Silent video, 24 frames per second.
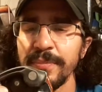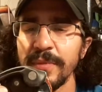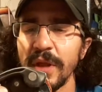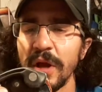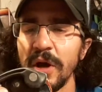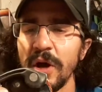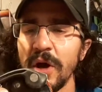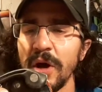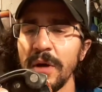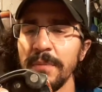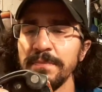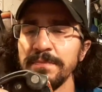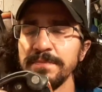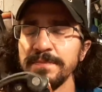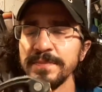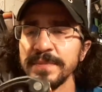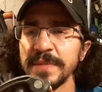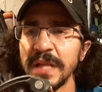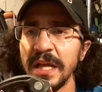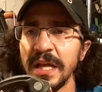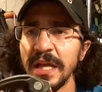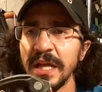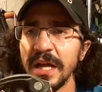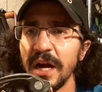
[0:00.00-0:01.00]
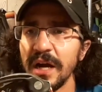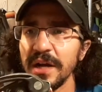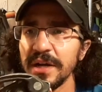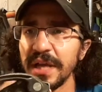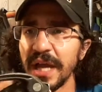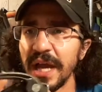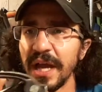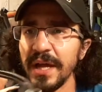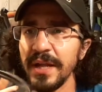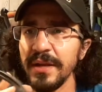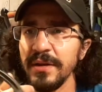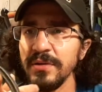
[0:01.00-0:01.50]

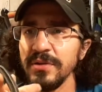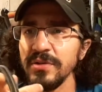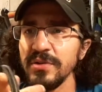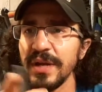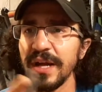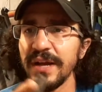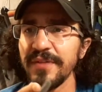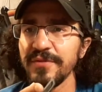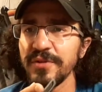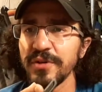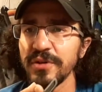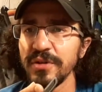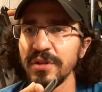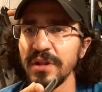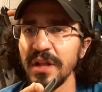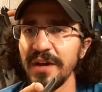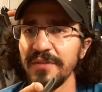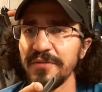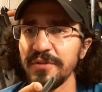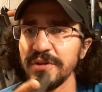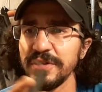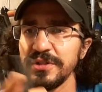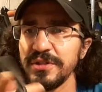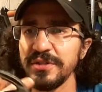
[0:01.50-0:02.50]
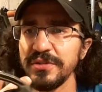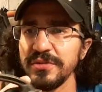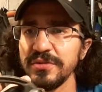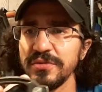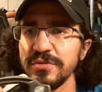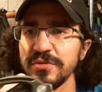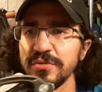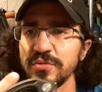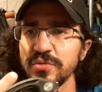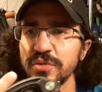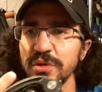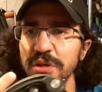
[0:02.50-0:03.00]
Again, you have your lever
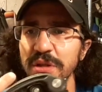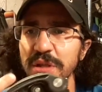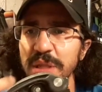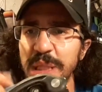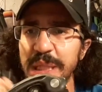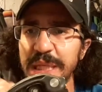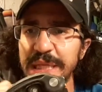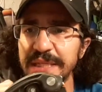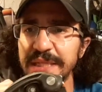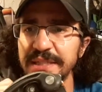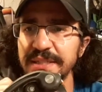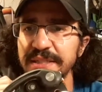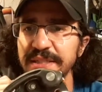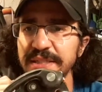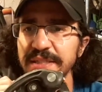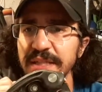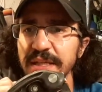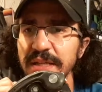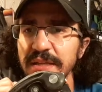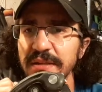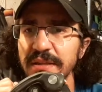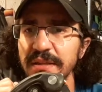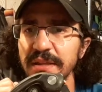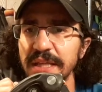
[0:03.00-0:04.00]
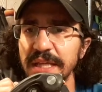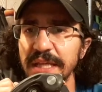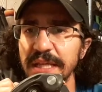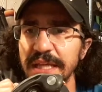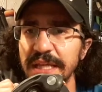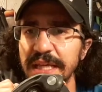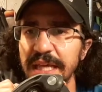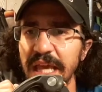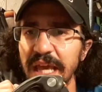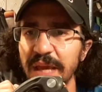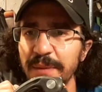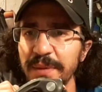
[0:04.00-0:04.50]
to release the
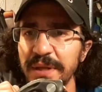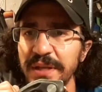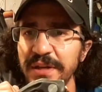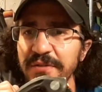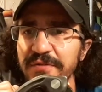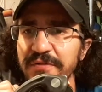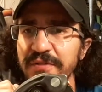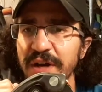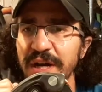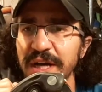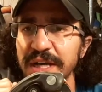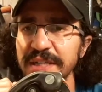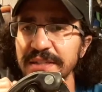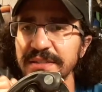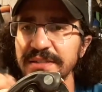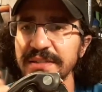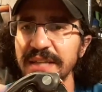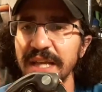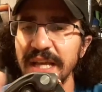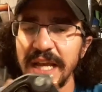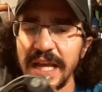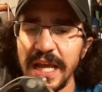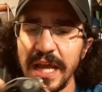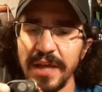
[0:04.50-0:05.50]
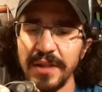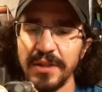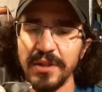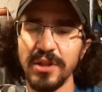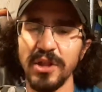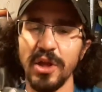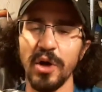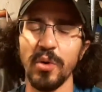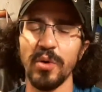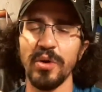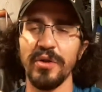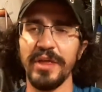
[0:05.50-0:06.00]
camming device and
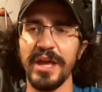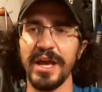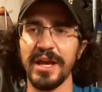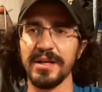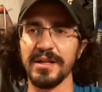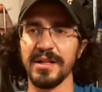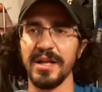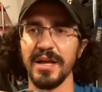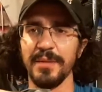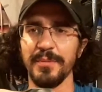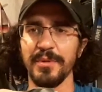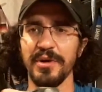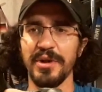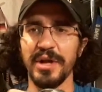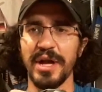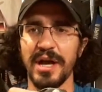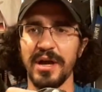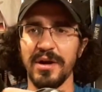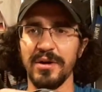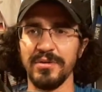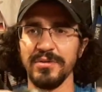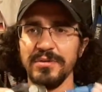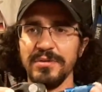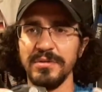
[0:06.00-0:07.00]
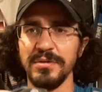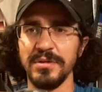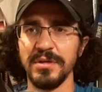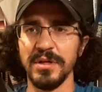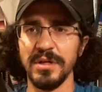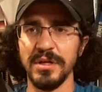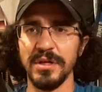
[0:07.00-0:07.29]
lower that climber down.